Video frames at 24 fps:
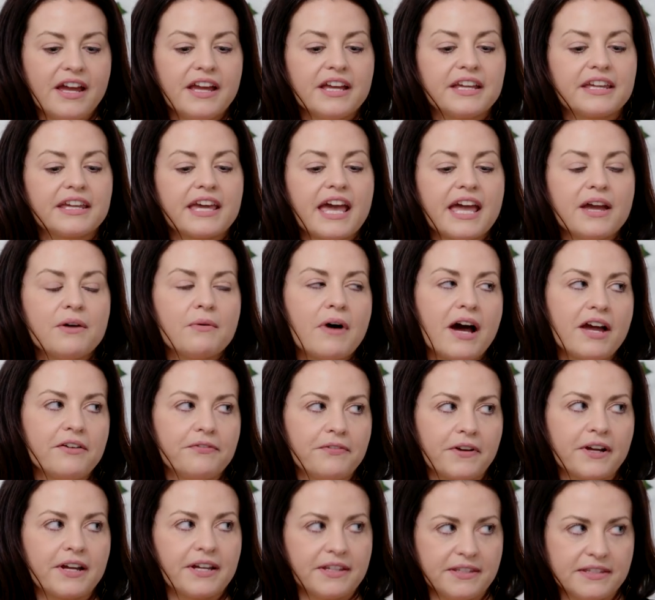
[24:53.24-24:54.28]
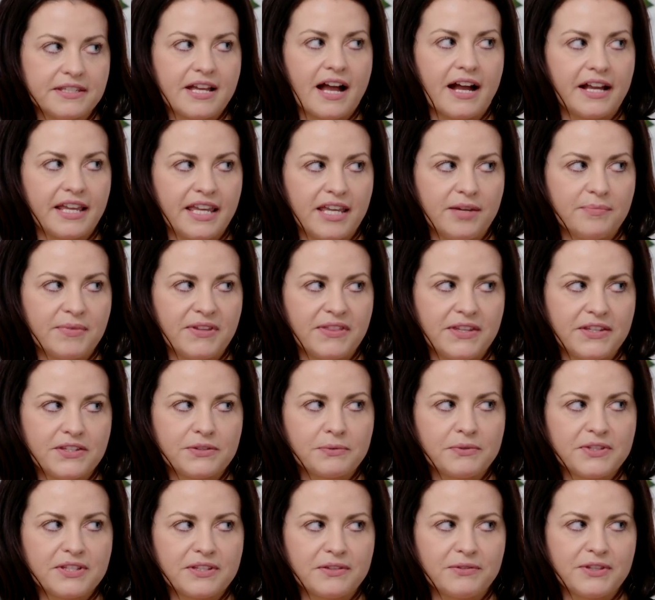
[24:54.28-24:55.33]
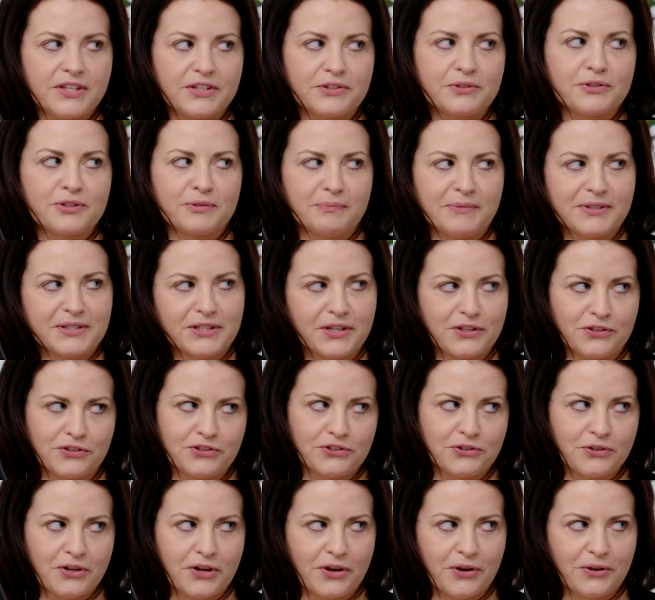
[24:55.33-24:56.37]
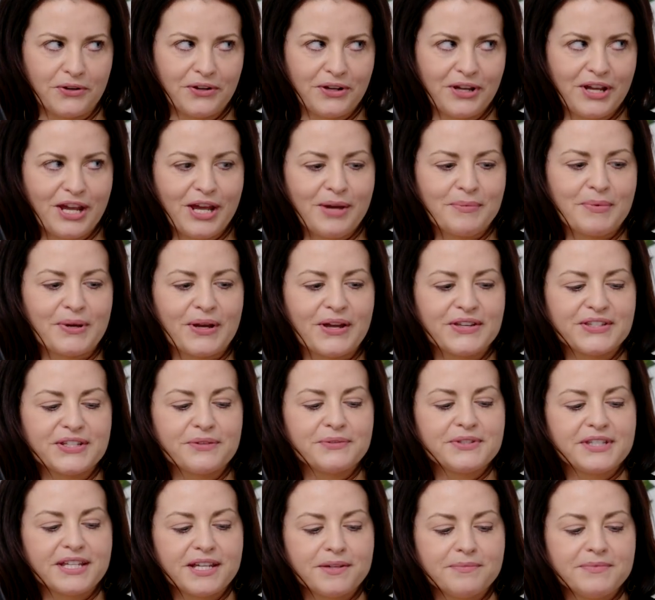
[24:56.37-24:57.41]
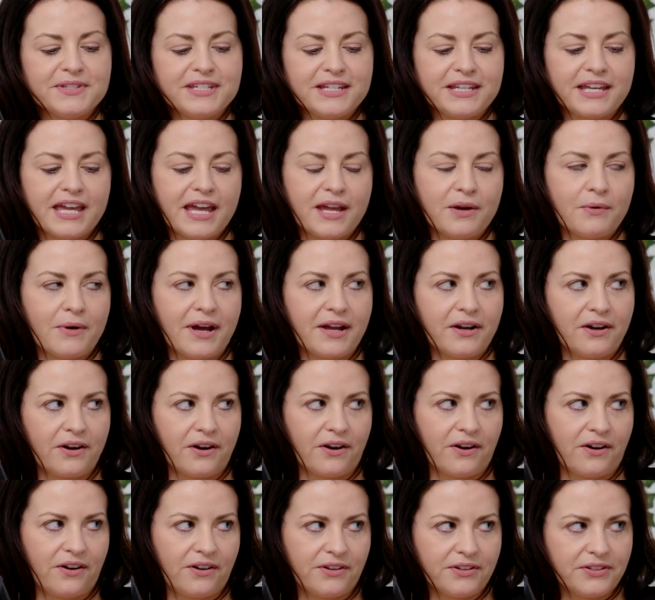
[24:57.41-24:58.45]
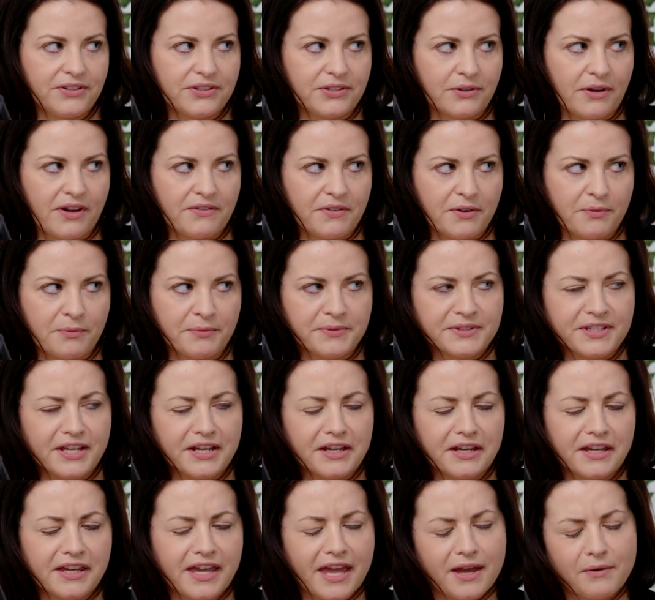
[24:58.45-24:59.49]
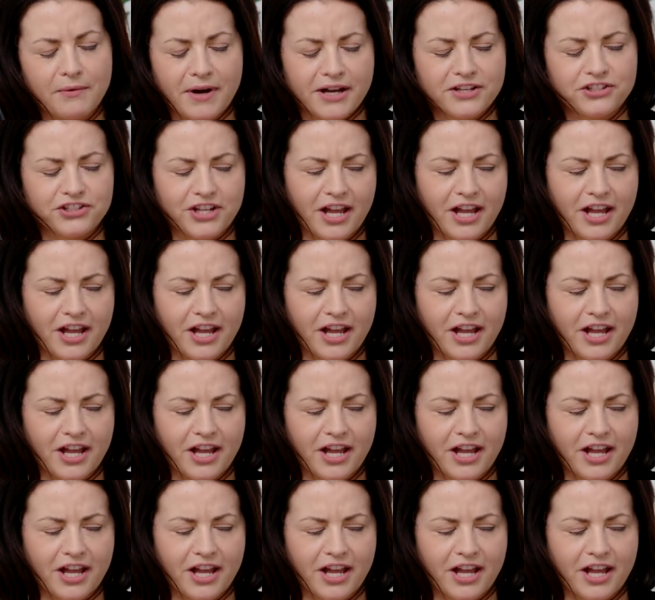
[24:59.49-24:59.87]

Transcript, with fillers: yeah. K Y for Kentucky, but yeah. this was this was misconstrued because it was M D K Y girl, so yeah. everyone was like K Y